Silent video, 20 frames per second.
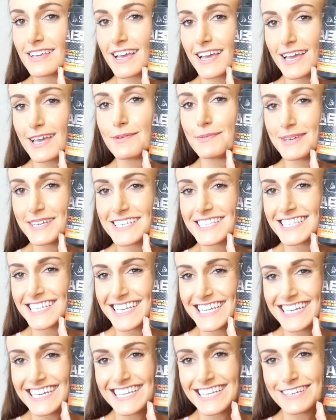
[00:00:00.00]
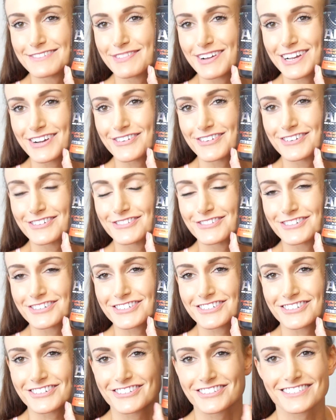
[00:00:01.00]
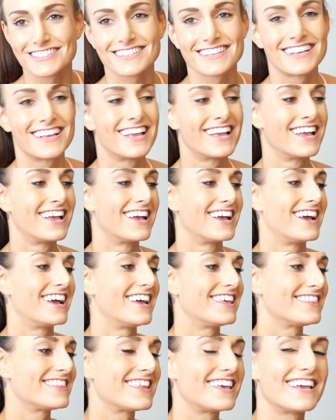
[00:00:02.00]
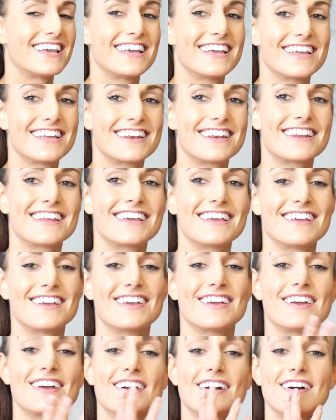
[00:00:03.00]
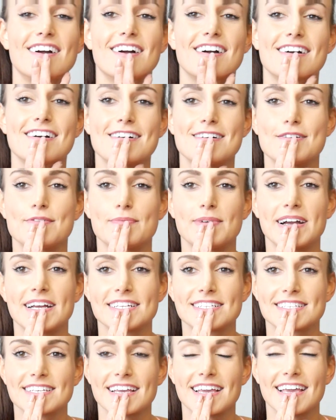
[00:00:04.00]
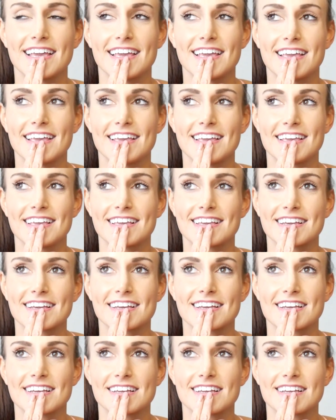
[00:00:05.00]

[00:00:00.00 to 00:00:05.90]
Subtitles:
ABCD by Core Nutritionals. And then I take